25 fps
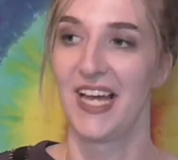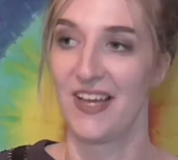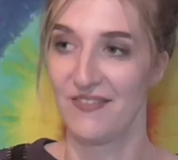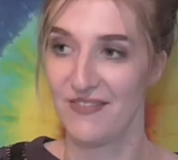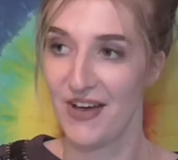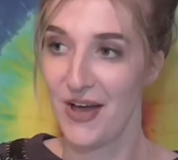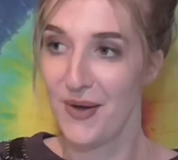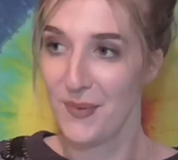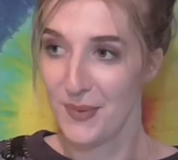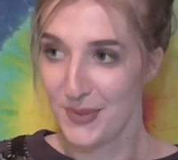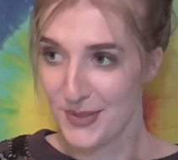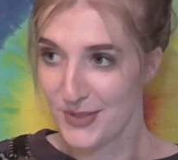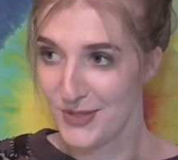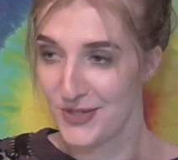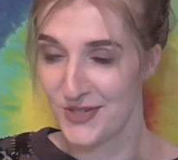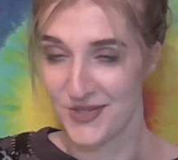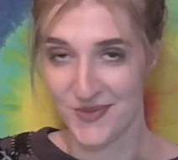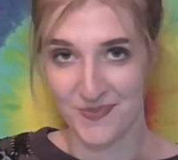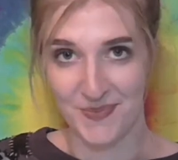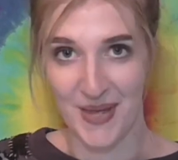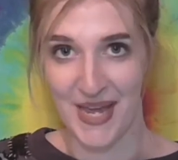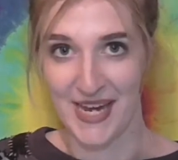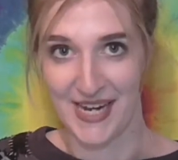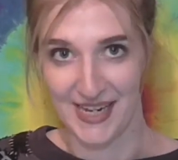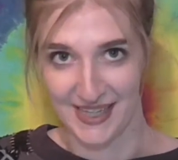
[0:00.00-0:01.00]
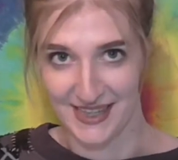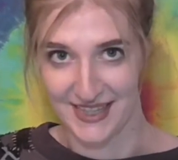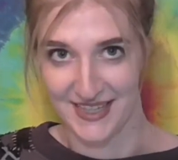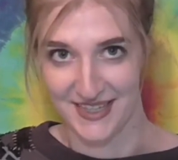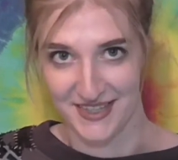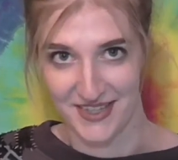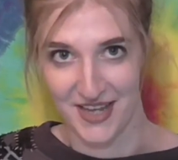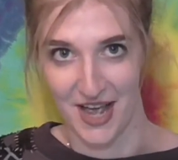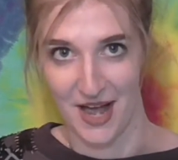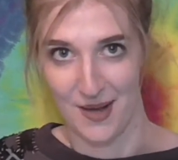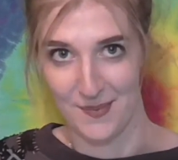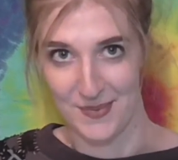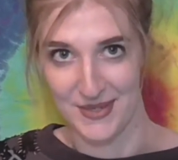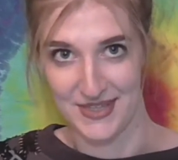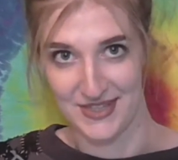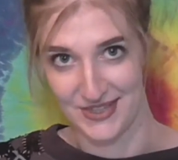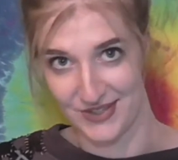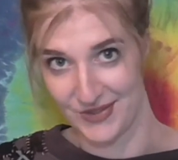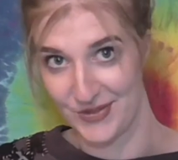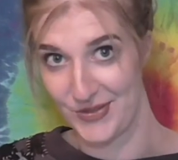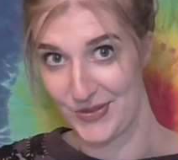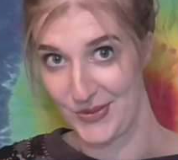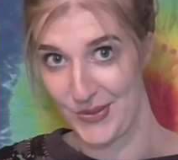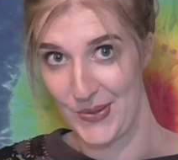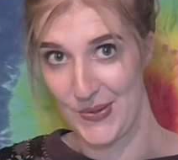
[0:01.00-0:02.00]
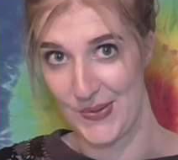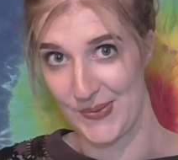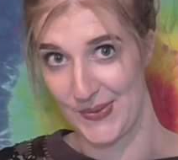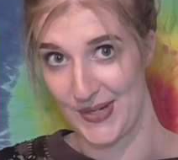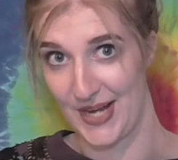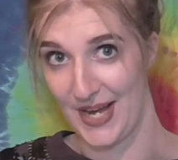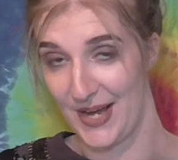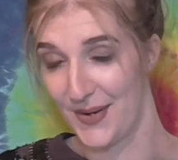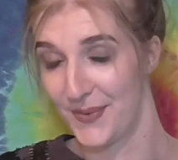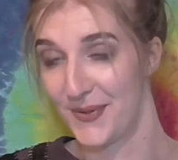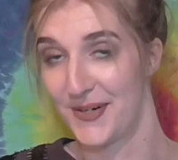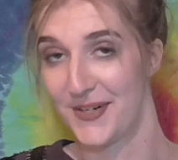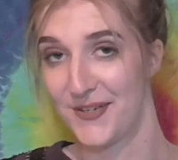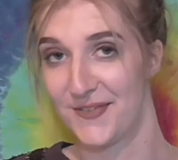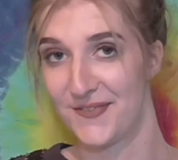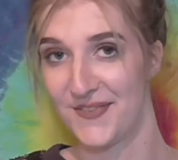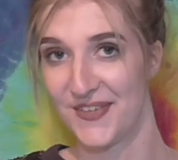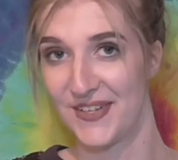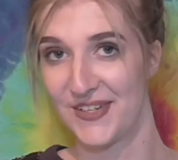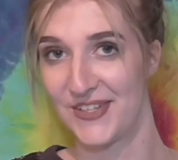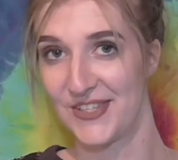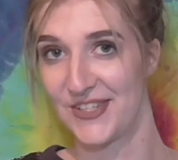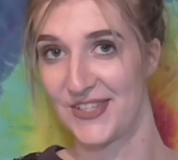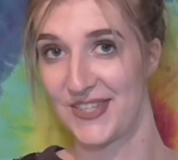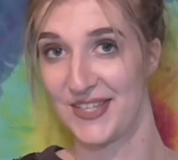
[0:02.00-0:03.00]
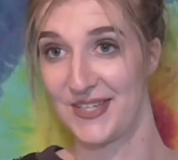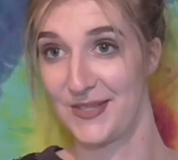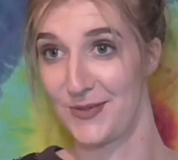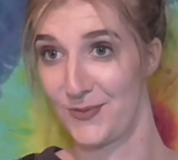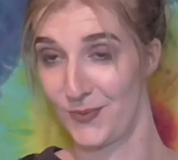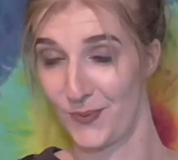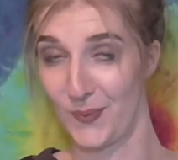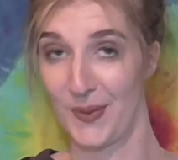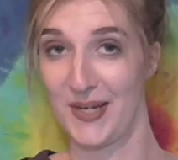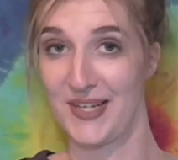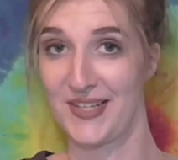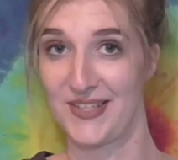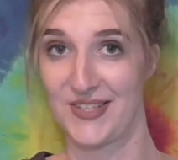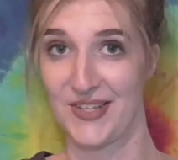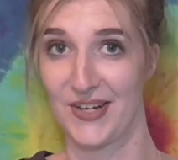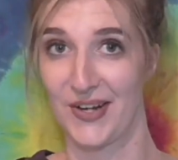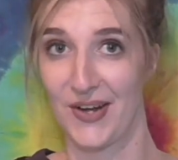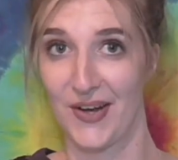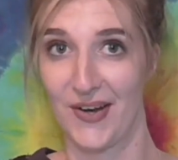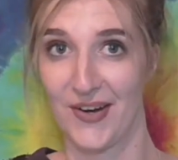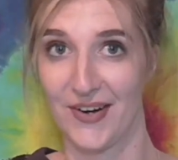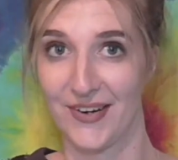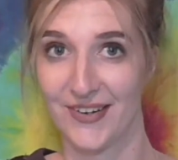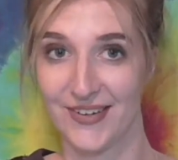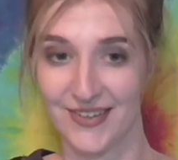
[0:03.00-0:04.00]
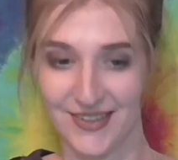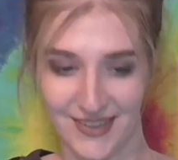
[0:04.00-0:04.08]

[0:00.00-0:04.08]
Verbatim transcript: If I was just making these garments at school, I would have finished these weeks ago.